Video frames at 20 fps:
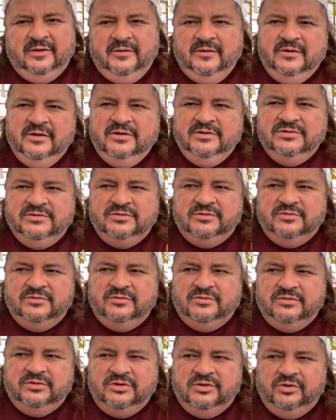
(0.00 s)

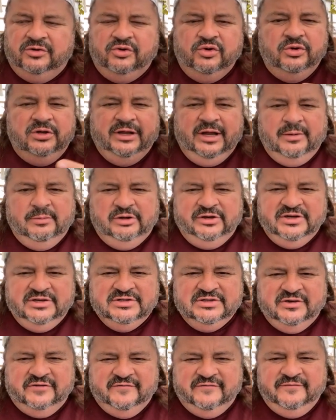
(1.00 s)
new labelings
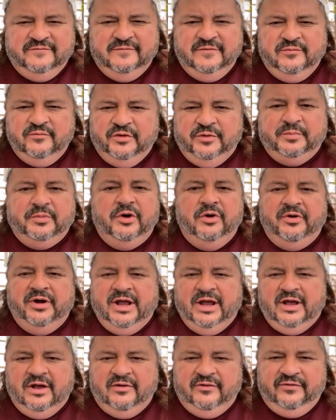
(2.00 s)
with
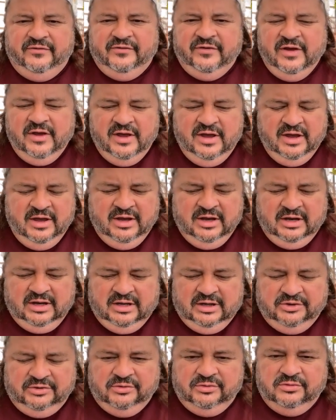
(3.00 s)
pronouns,
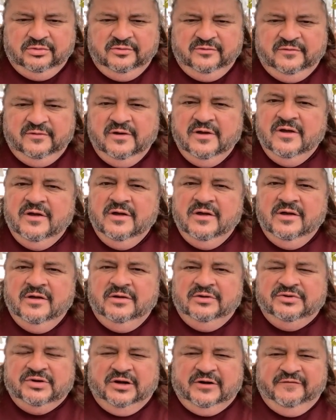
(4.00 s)

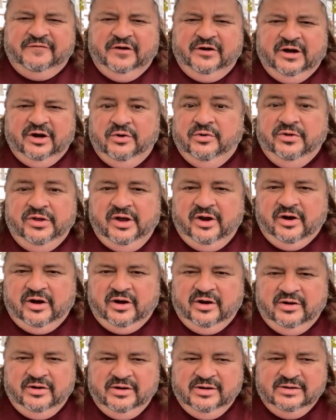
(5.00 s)
trying to figure out who they
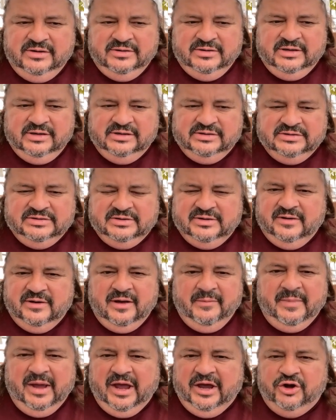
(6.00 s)
are as a
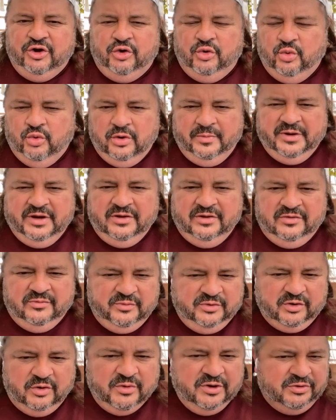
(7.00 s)
man or a woman. We're
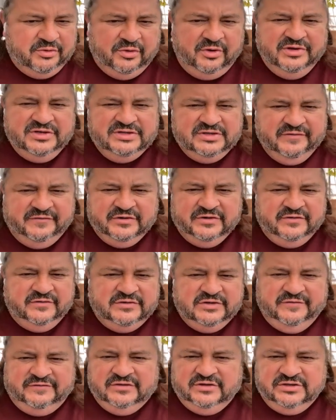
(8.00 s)
going through all these different
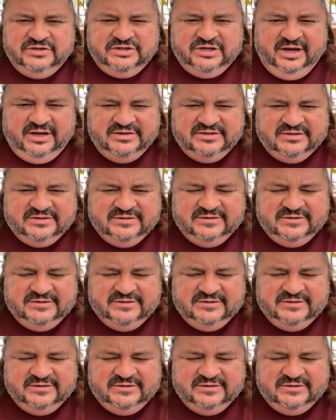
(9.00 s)
shifts and changes.